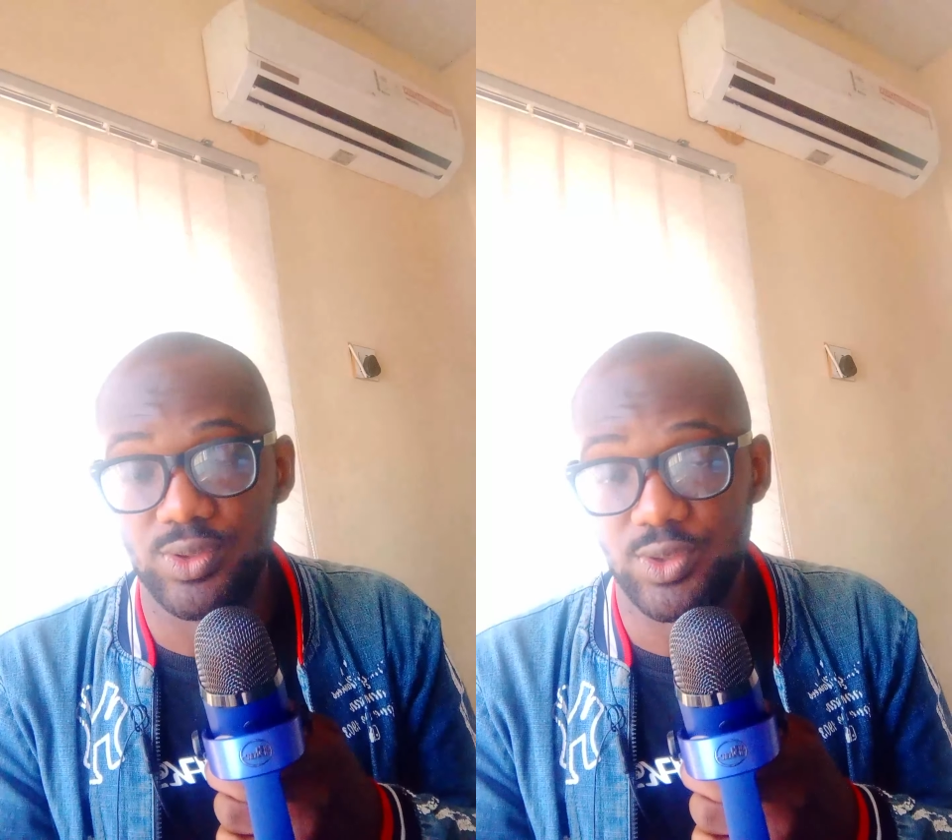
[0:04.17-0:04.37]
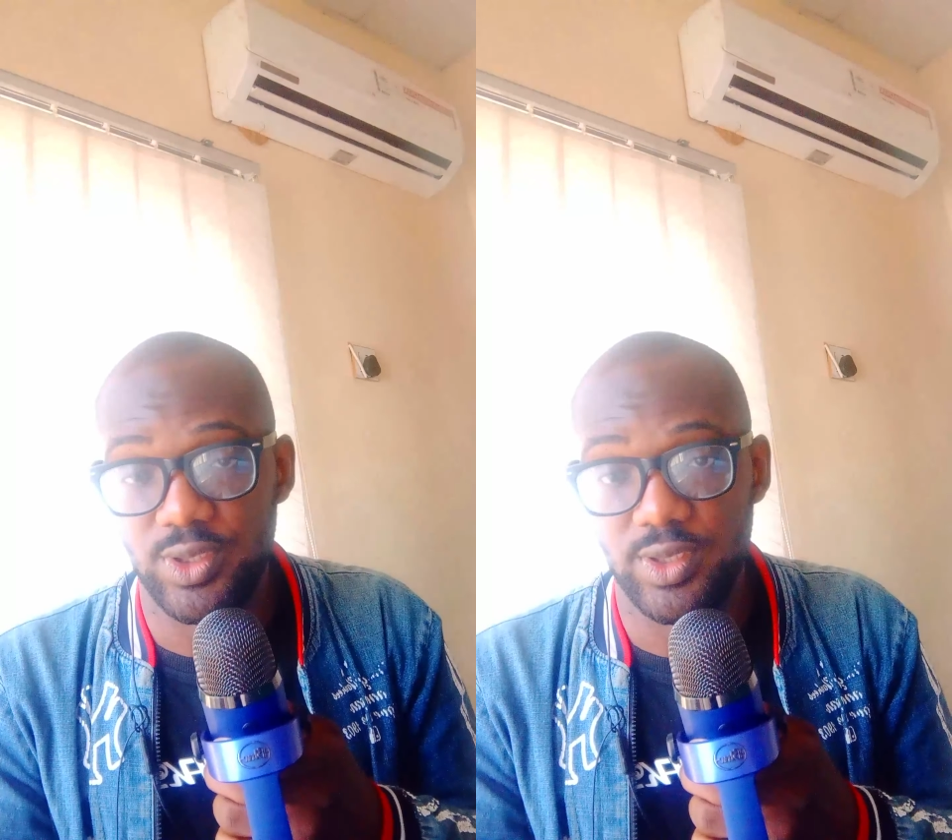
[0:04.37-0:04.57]

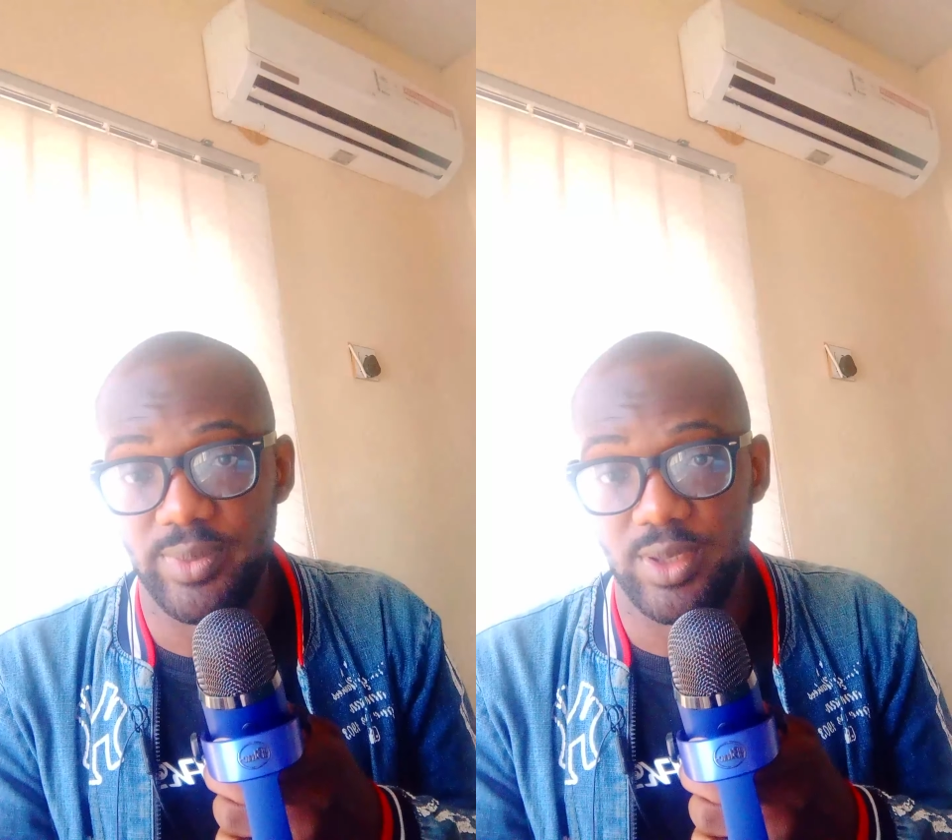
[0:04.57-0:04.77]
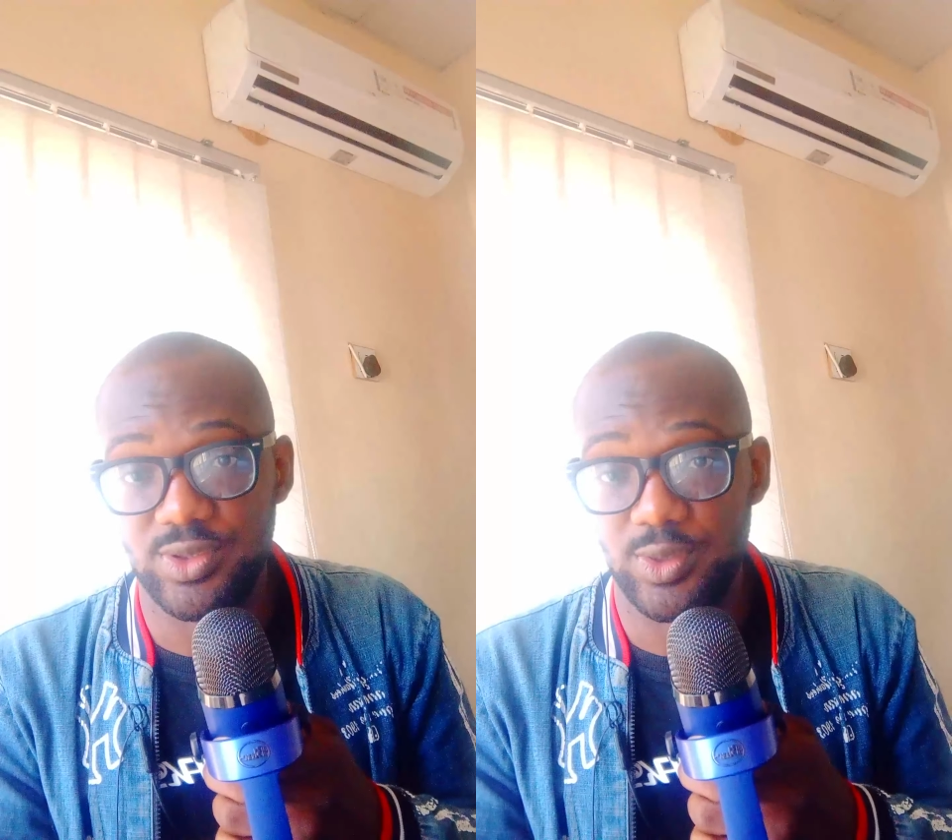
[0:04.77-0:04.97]
talking
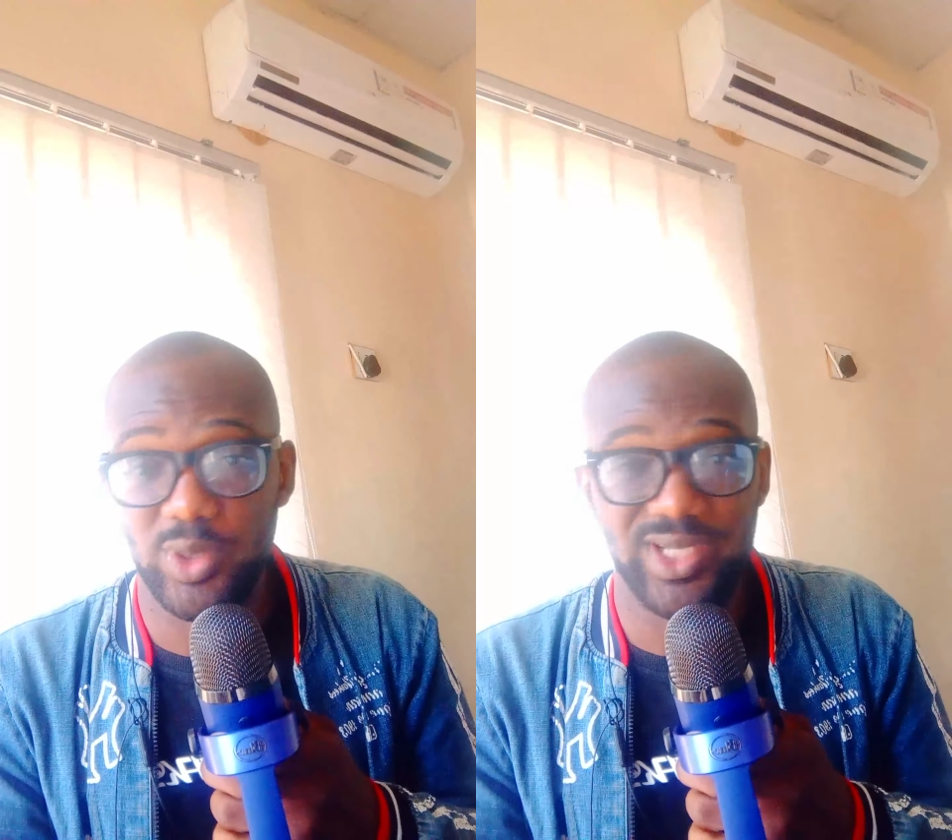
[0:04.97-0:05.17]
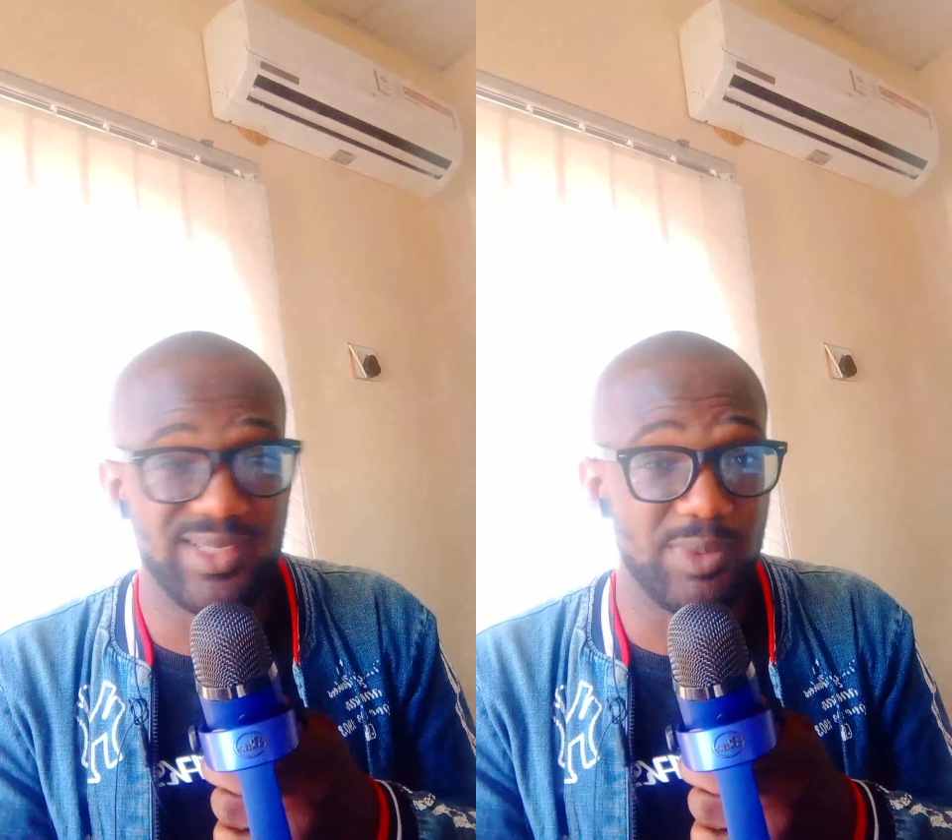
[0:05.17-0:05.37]
about some
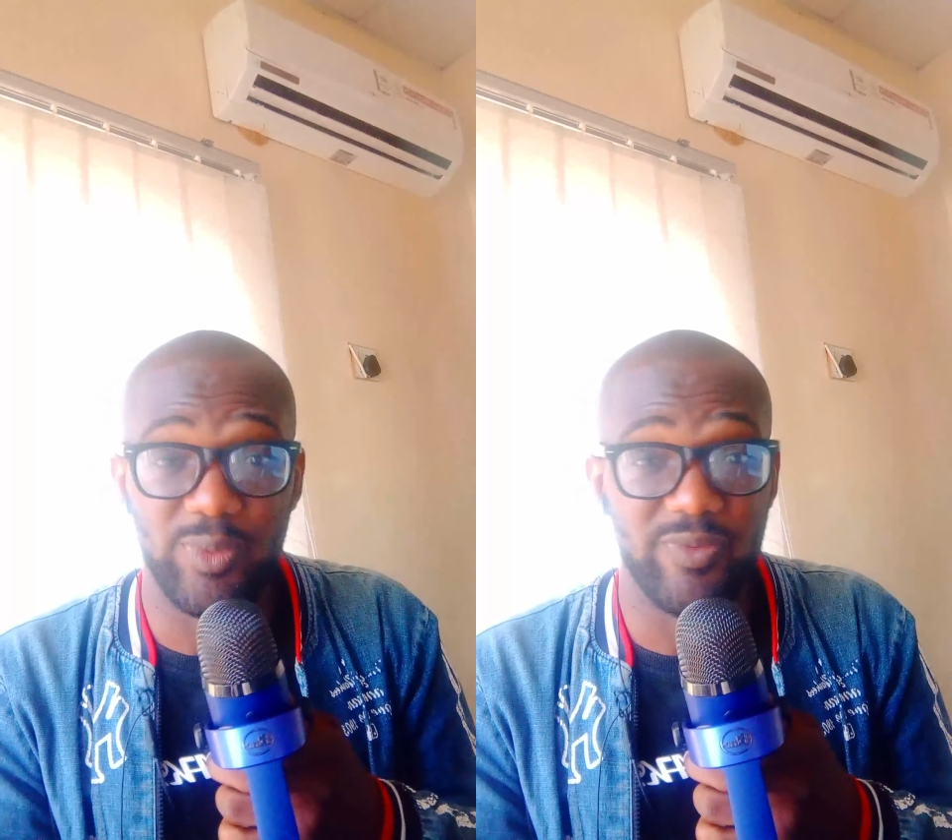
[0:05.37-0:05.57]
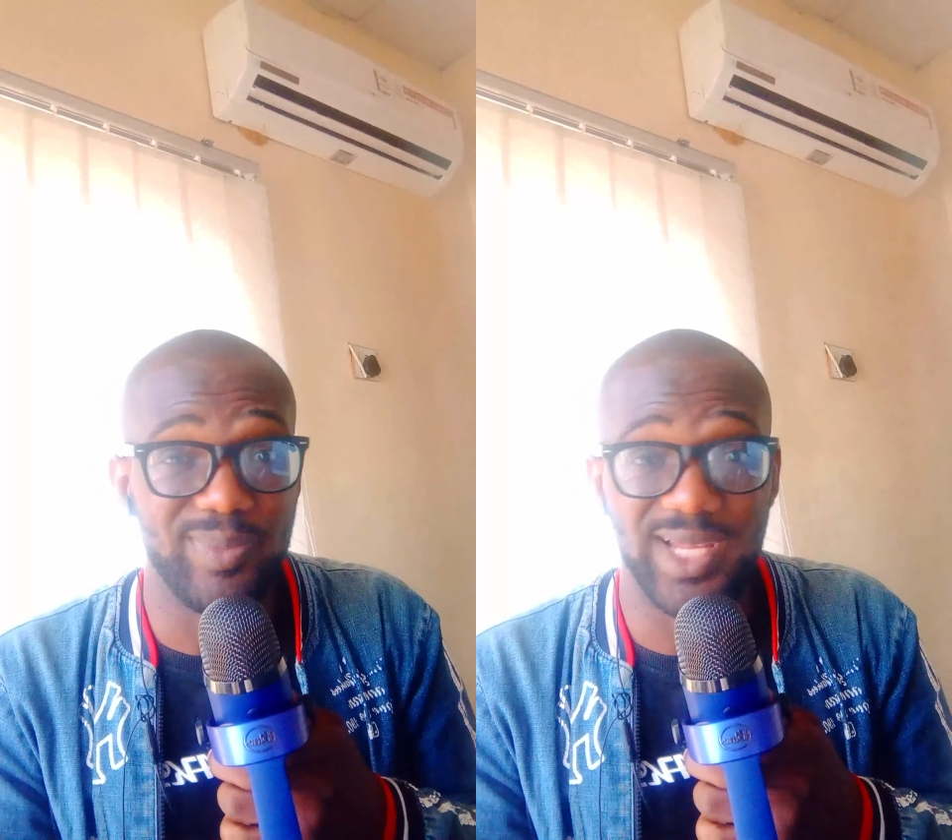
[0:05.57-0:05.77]
other type
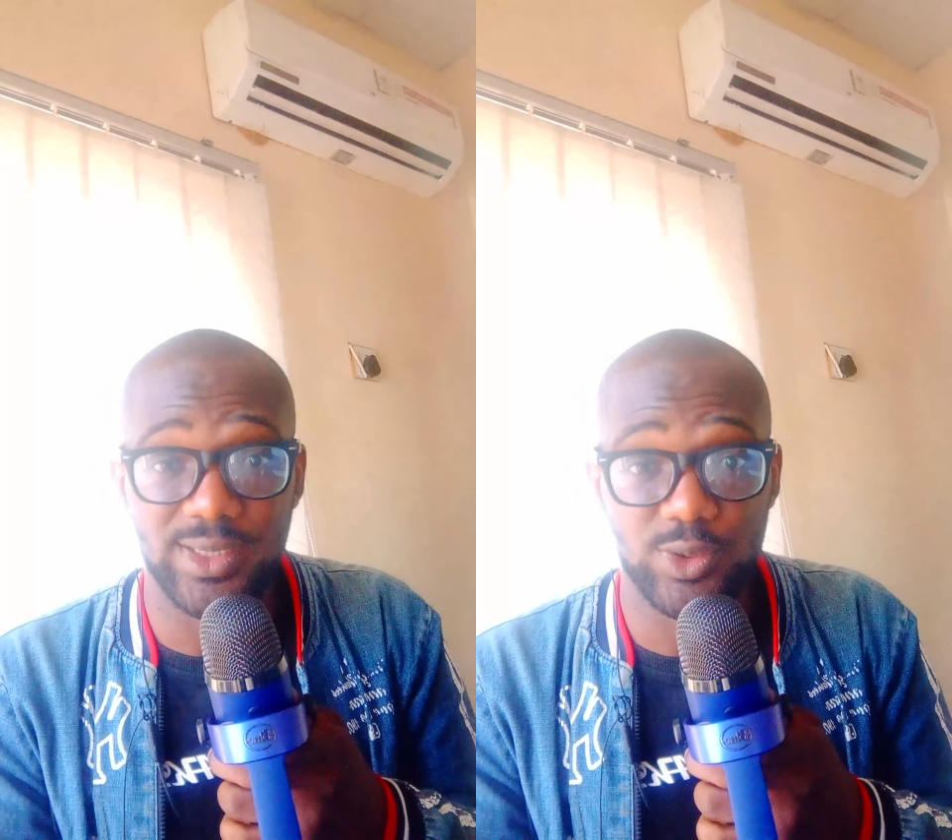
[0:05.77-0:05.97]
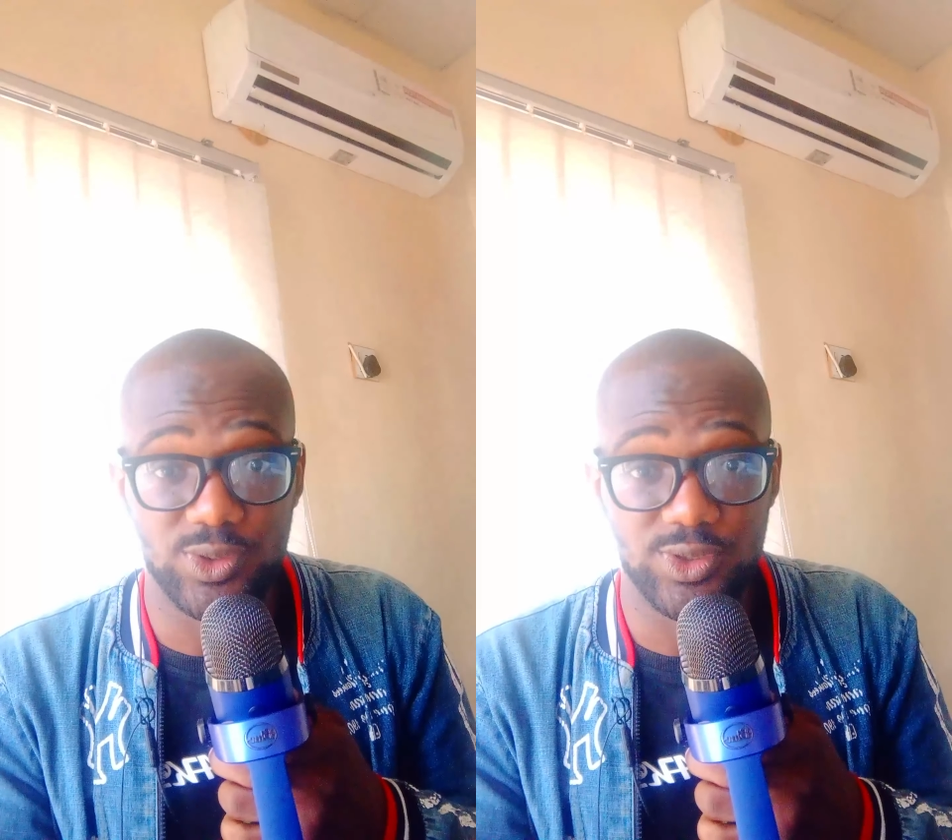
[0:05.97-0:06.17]
of
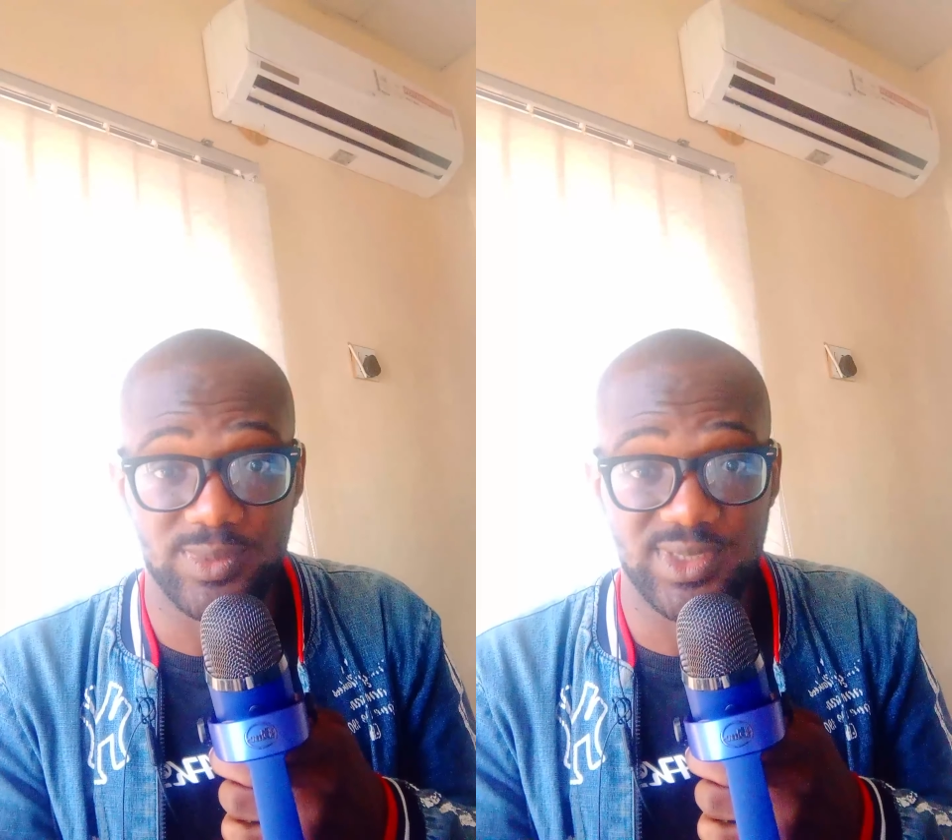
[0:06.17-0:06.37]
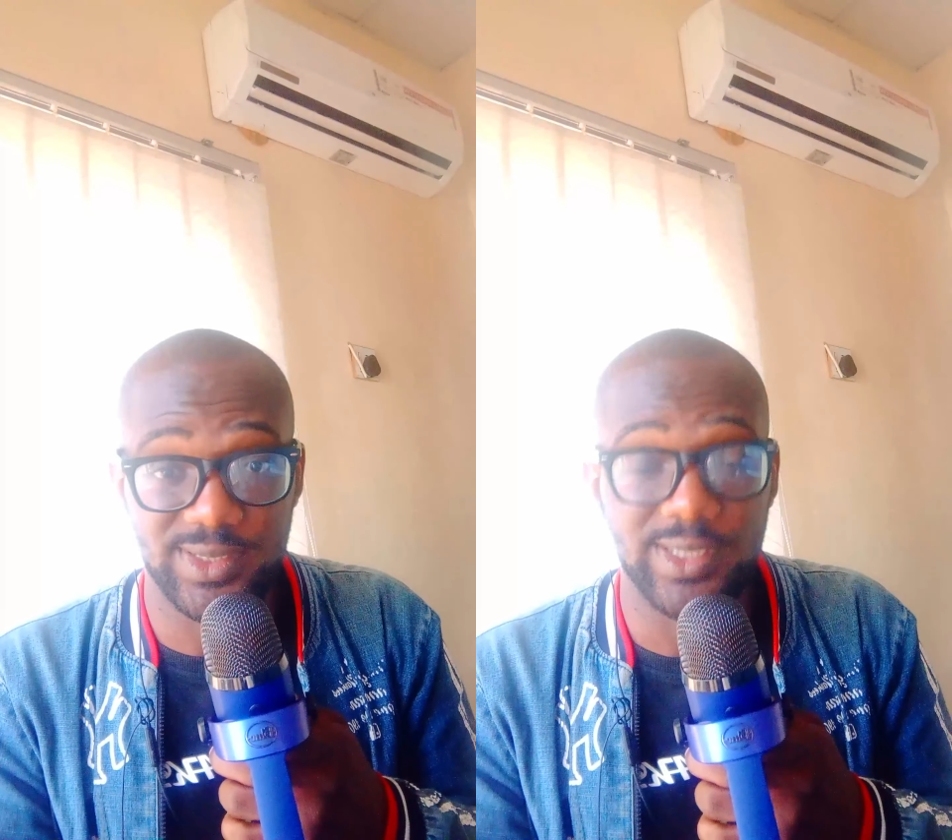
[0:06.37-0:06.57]
plant or
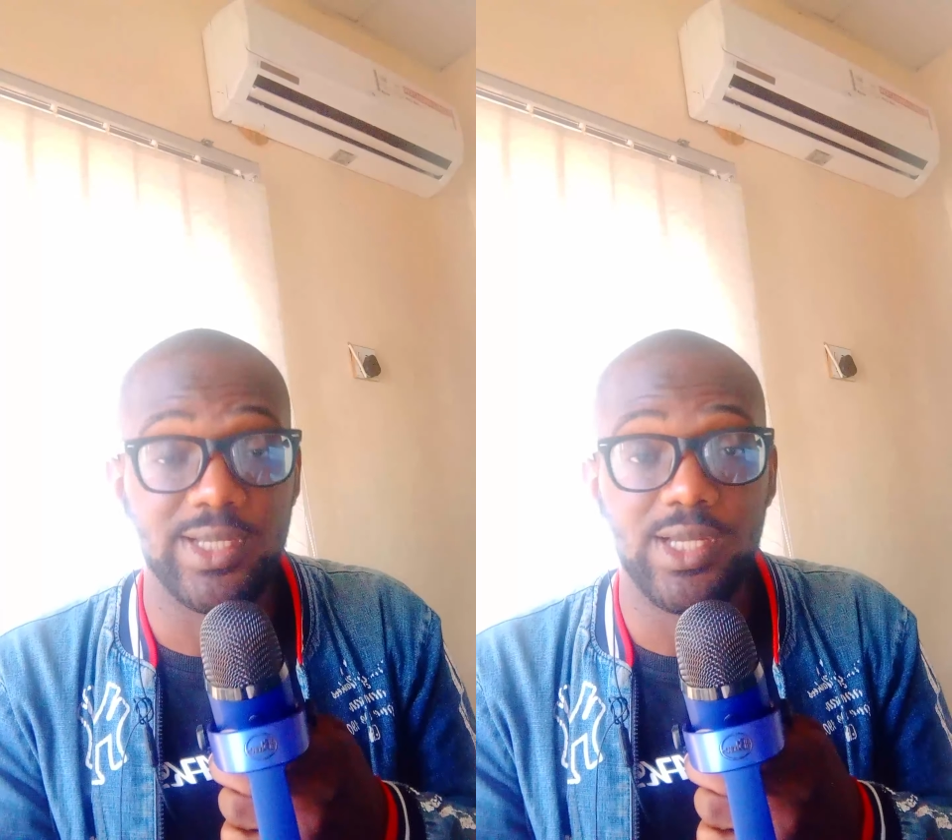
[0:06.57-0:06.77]
something.